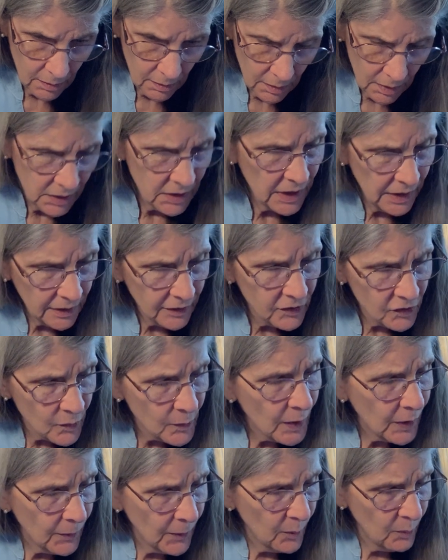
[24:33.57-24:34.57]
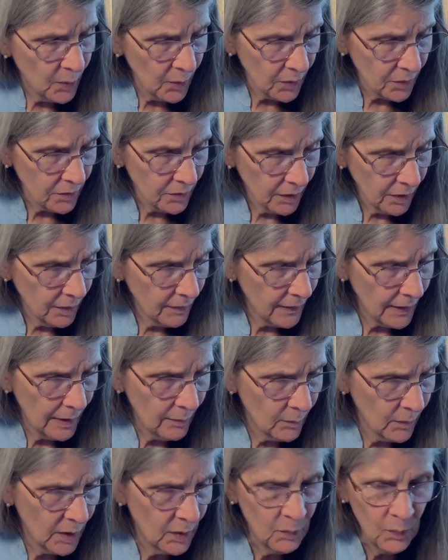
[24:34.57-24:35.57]
Tell us about the burden. That
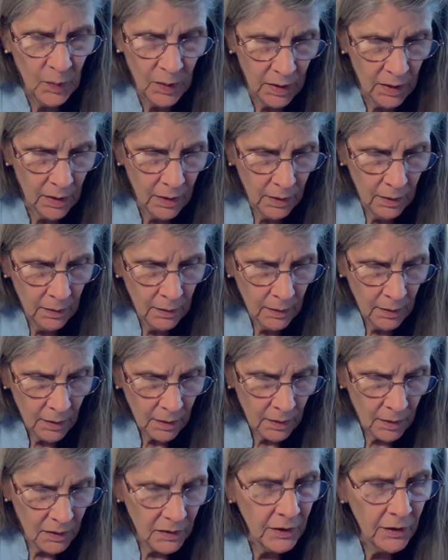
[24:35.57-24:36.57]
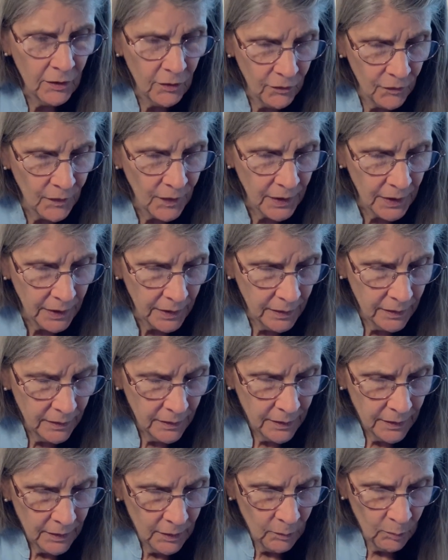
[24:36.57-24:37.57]
might be clarifying.
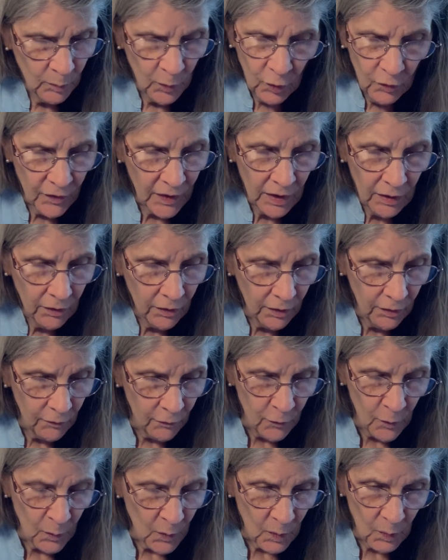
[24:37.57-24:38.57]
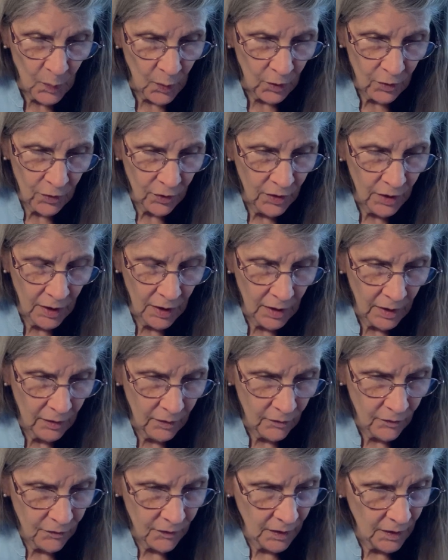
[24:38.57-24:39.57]
Moving on from the burden
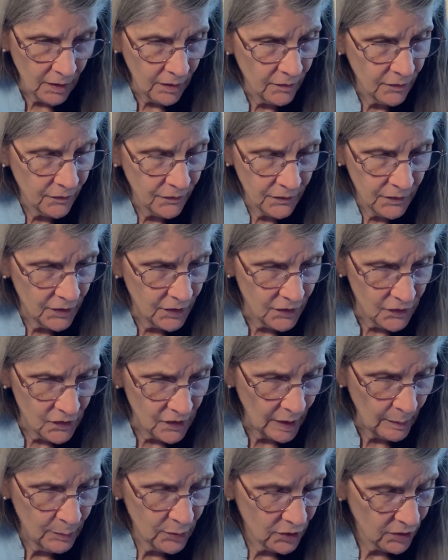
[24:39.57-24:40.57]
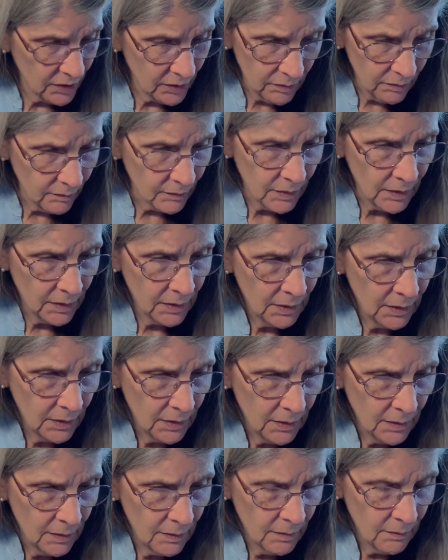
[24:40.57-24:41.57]
of deception,
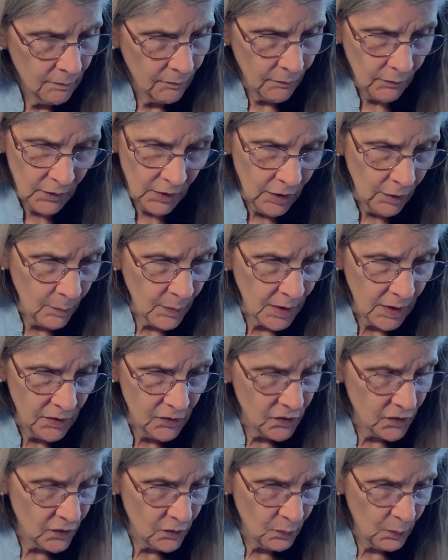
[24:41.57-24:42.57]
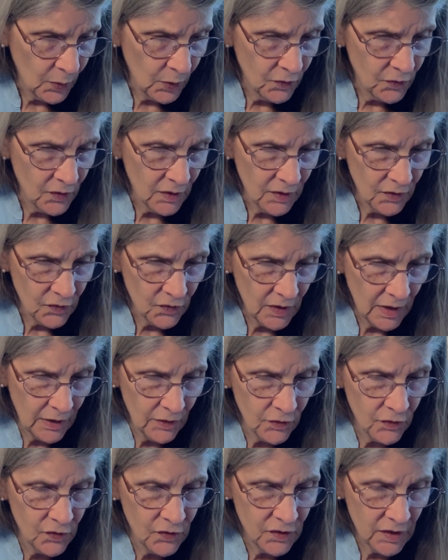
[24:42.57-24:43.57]
because this person is now
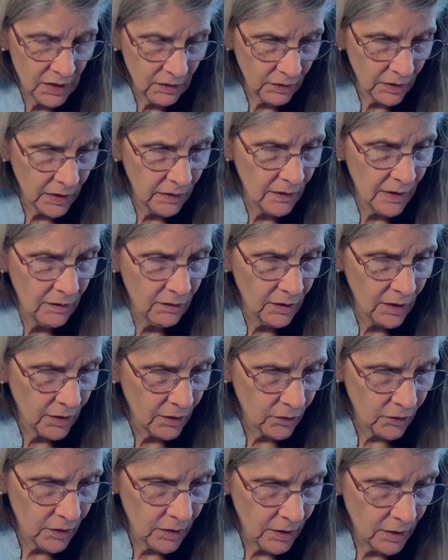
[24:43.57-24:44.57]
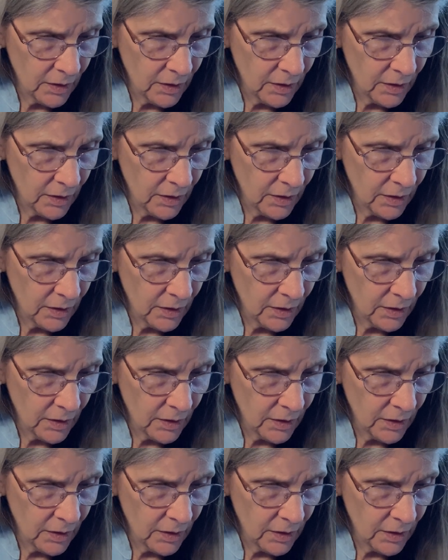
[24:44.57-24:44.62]
steering their own